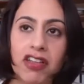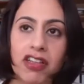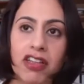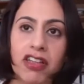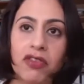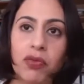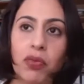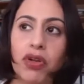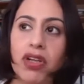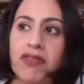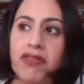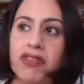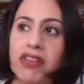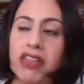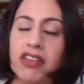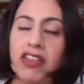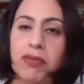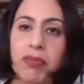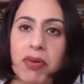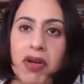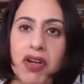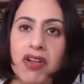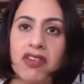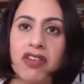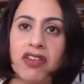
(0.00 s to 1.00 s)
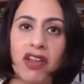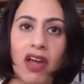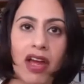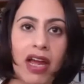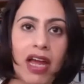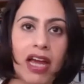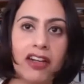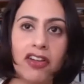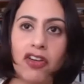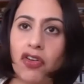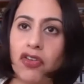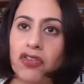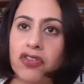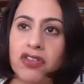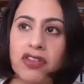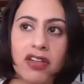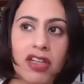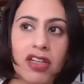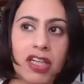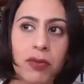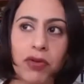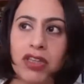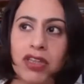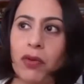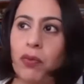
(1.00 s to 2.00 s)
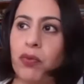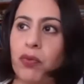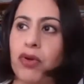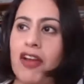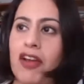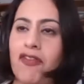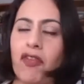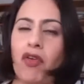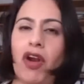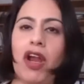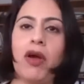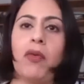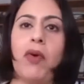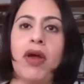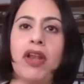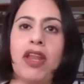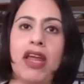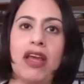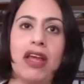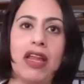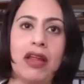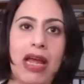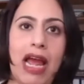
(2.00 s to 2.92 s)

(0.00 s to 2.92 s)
Because one of the experiences I had constantly was that whenever I went